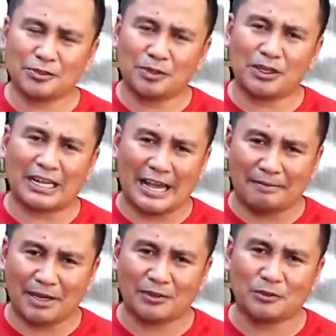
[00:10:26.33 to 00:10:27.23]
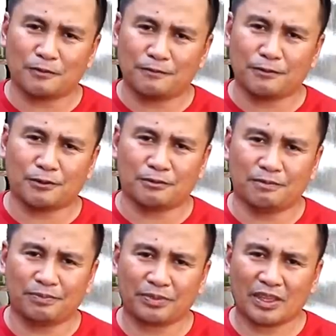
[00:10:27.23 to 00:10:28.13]
small amount of food
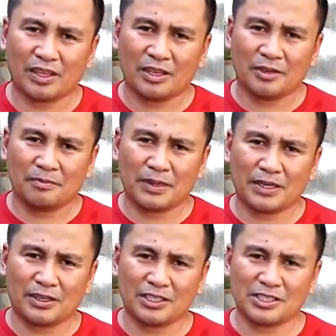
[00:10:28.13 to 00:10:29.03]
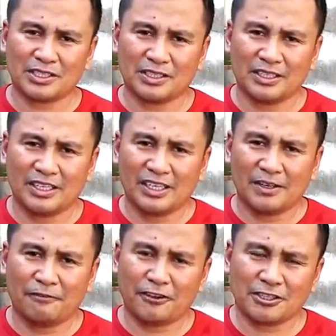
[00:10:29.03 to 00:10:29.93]
because
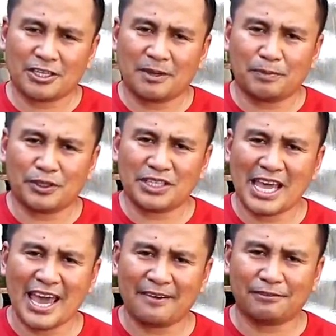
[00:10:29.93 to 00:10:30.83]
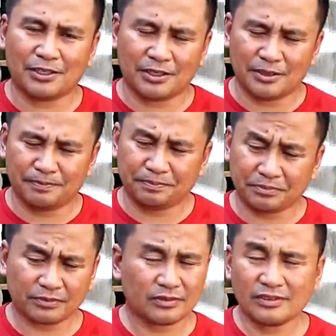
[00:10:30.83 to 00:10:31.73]
fish keepers have the
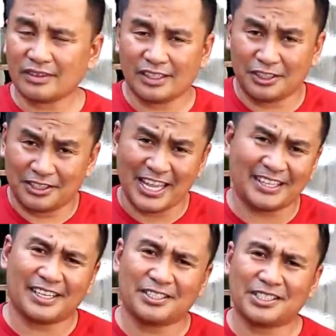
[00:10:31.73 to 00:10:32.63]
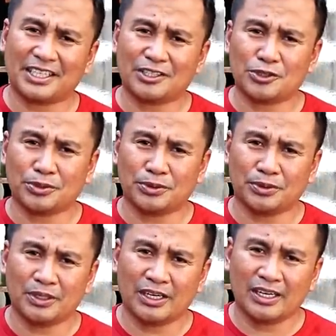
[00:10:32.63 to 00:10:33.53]
tendency to
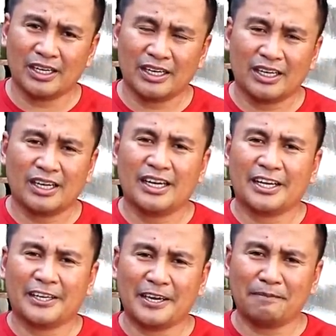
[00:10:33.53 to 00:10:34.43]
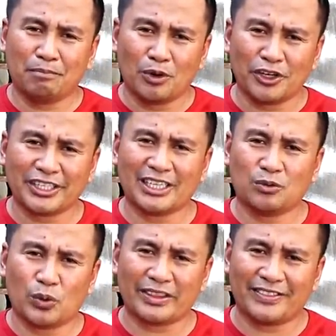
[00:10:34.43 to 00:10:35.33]
give more
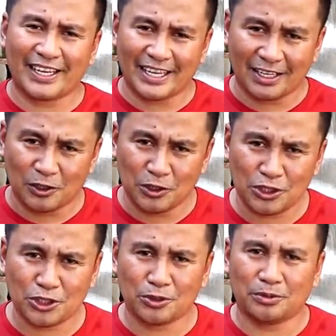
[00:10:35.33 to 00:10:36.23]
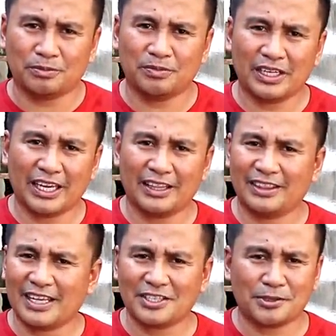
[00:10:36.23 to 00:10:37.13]
than what they can consume,
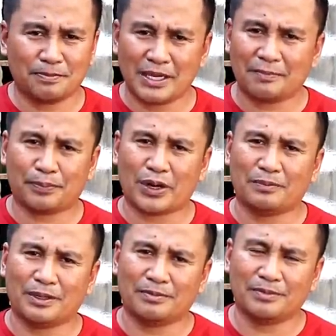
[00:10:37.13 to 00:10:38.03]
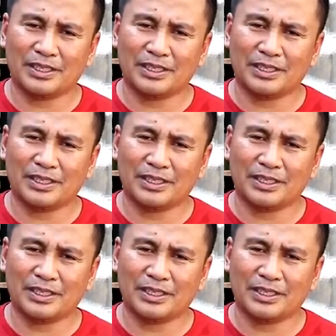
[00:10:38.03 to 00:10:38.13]
and that's a big problem.